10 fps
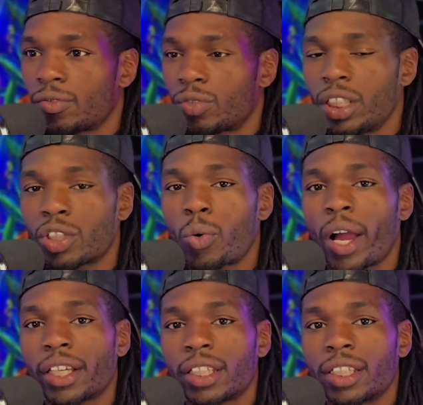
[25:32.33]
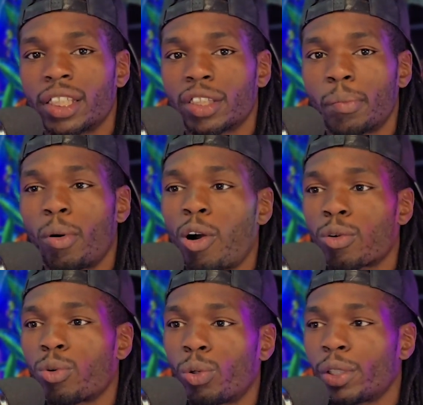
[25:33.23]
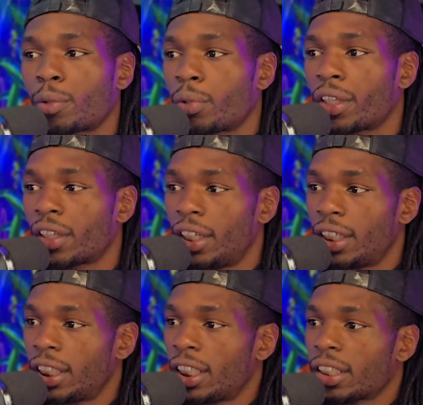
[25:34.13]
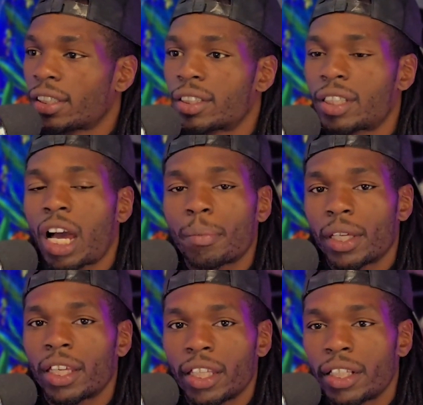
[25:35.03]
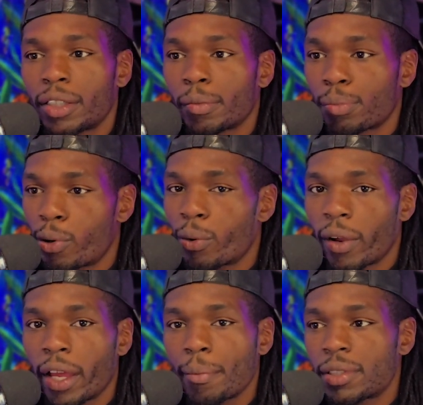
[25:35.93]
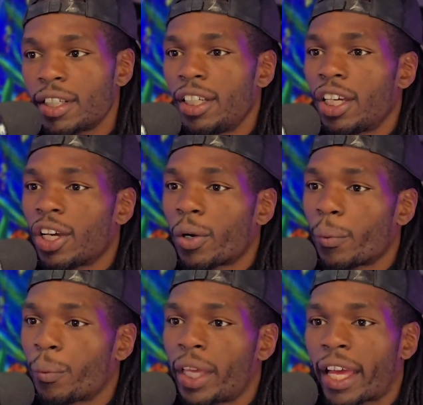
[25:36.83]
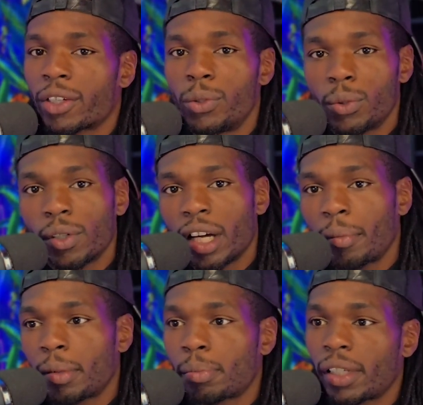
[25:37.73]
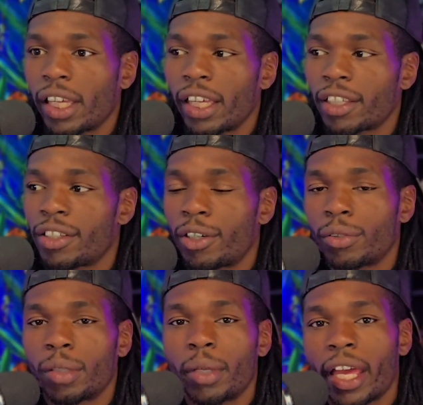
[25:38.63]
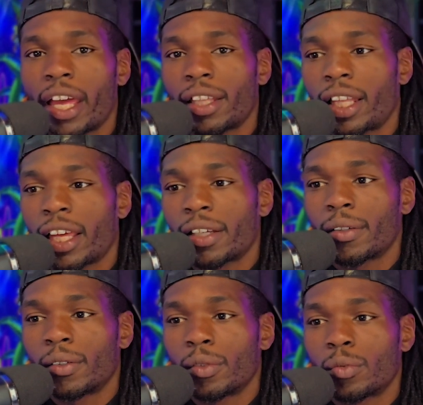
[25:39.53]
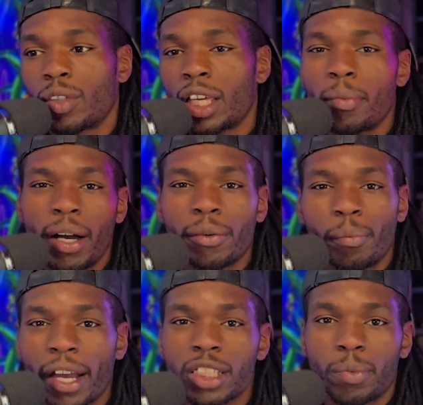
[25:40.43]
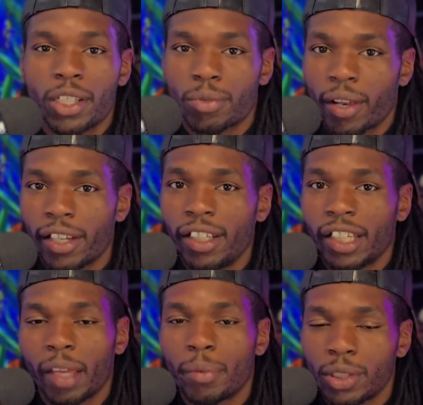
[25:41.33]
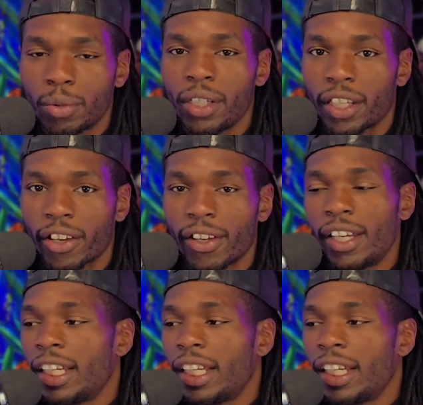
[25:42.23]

didn't quite get the ball rolling with the top end programs. We had Google come in play, then we had think about MySpace, right? In between there,